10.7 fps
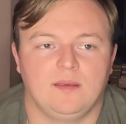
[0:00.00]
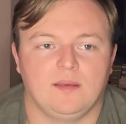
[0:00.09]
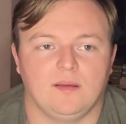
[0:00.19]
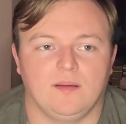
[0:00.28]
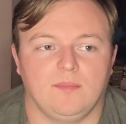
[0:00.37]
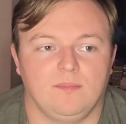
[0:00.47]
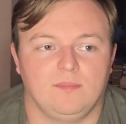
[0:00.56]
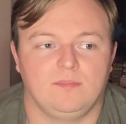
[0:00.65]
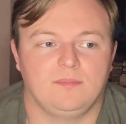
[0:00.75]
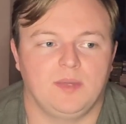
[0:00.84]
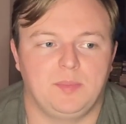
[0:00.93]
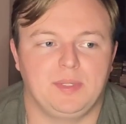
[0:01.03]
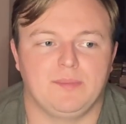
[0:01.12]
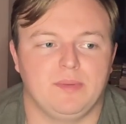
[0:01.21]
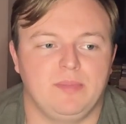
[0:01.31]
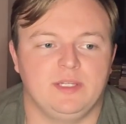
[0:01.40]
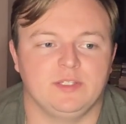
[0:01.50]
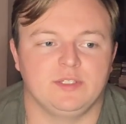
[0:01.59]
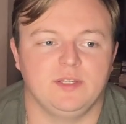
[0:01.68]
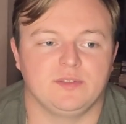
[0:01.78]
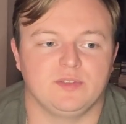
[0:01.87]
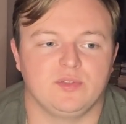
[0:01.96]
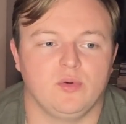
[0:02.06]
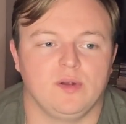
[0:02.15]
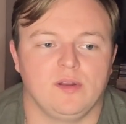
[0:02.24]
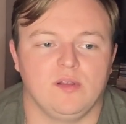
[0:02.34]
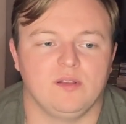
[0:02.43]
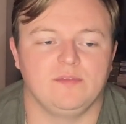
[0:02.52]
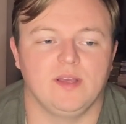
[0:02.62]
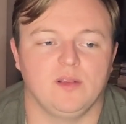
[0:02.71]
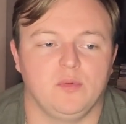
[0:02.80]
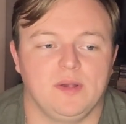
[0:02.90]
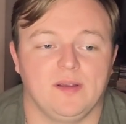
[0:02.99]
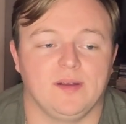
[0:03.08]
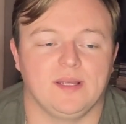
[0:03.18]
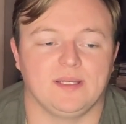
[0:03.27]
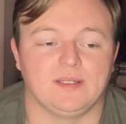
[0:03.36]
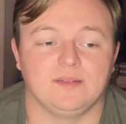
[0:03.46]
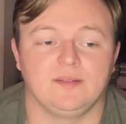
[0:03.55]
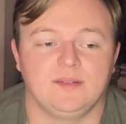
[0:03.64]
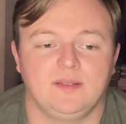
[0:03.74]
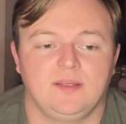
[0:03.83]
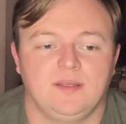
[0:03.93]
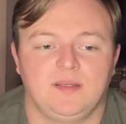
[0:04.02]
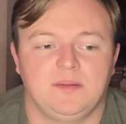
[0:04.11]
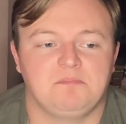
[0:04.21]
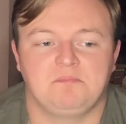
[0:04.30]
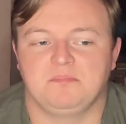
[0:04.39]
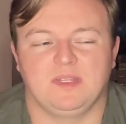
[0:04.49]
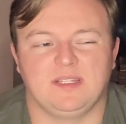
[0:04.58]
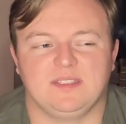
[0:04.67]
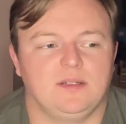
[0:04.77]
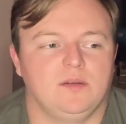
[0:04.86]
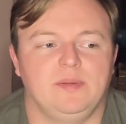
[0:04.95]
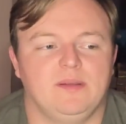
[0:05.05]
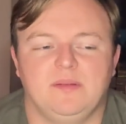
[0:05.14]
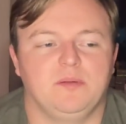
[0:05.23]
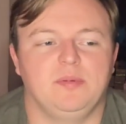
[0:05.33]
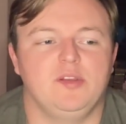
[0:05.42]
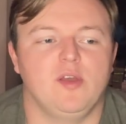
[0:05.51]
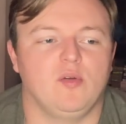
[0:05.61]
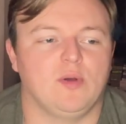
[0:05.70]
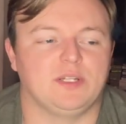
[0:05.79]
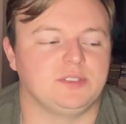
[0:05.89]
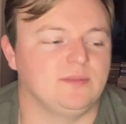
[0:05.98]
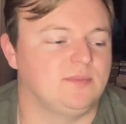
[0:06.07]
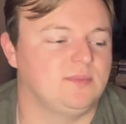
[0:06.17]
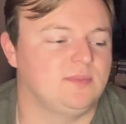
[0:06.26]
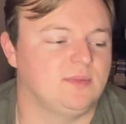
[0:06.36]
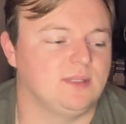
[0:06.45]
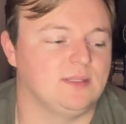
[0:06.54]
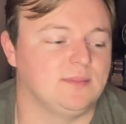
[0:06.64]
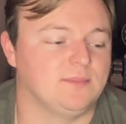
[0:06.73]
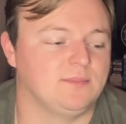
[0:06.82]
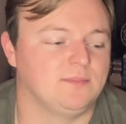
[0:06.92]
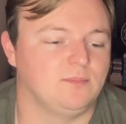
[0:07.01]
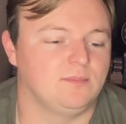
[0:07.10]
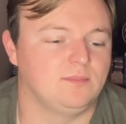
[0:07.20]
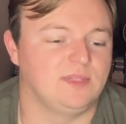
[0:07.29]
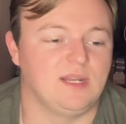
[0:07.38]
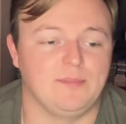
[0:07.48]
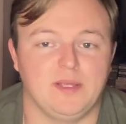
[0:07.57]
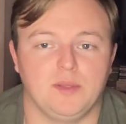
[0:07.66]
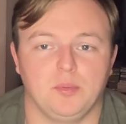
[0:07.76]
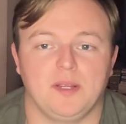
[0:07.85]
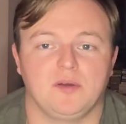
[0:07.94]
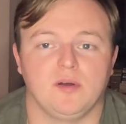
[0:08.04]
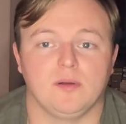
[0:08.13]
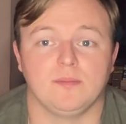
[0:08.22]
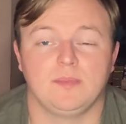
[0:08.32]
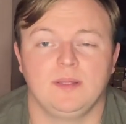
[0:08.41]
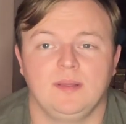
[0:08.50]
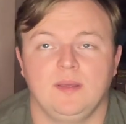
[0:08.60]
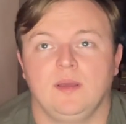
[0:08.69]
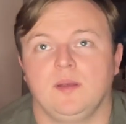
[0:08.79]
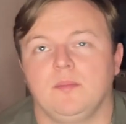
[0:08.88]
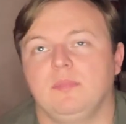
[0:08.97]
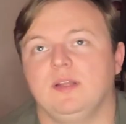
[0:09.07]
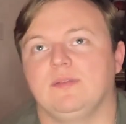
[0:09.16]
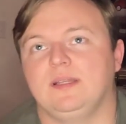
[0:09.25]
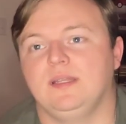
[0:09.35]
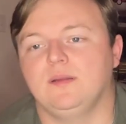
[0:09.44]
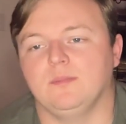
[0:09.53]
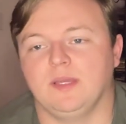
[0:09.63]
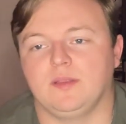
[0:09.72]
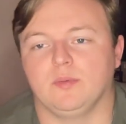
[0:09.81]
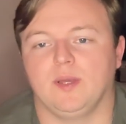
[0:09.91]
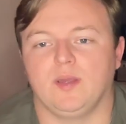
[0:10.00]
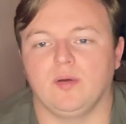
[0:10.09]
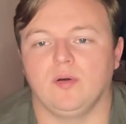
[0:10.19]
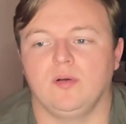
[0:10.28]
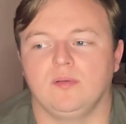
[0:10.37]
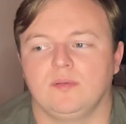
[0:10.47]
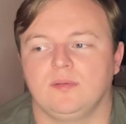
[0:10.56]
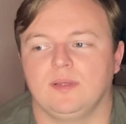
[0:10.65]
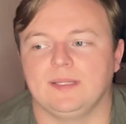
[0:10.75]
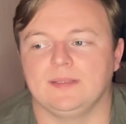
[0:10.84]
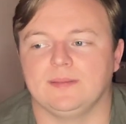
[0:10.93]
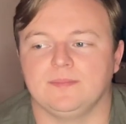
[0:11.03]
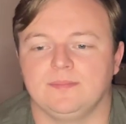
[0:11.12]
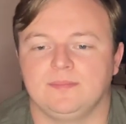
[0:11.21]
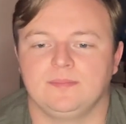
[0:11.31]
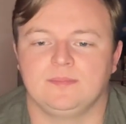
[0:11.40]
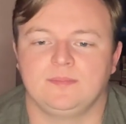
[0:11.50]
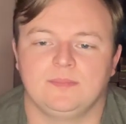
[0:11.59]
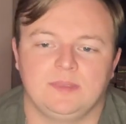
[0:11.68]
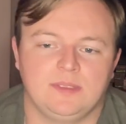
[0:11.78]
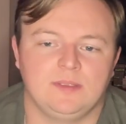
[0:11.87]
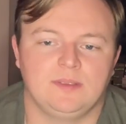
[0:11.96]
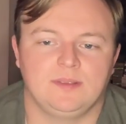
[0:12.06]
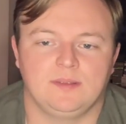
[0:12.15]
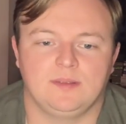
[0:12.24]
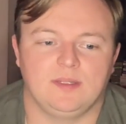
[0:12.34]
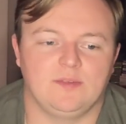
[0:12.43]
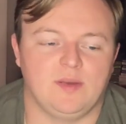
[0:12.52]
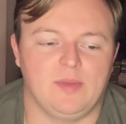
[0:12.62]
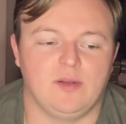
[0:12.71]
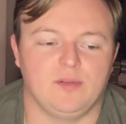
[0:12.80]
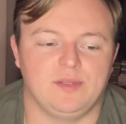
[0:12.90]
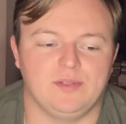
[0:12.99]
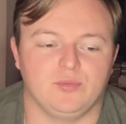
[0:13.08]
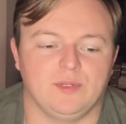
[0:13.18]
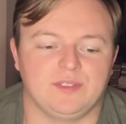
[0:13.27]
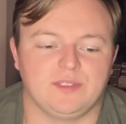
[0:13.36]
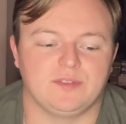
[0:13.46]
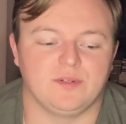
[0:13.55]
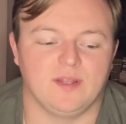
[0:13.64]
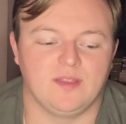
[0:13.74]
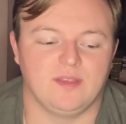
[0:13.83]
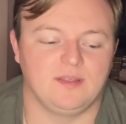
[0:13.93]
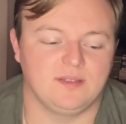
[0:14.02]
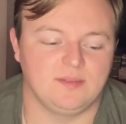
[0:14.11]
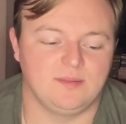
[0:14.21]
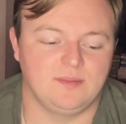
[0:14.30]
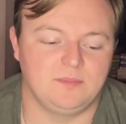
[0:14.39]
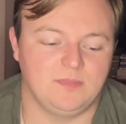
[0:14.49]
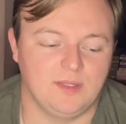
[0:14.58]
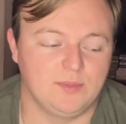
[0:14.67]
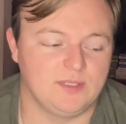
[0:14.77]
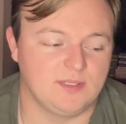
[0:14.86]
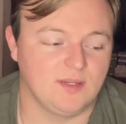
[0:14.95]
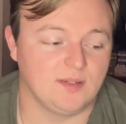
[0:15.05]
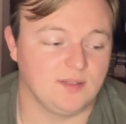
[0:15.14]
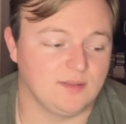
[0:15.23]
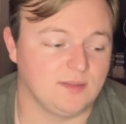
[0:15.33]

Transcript: Um, I'll become the biggest gun store in all of Delaware, and like I said, it'll be, it'll be no question, um, that I made the right call. But if I didn't make the right call, um, if I made all these risks for nothing, it, it would suck. I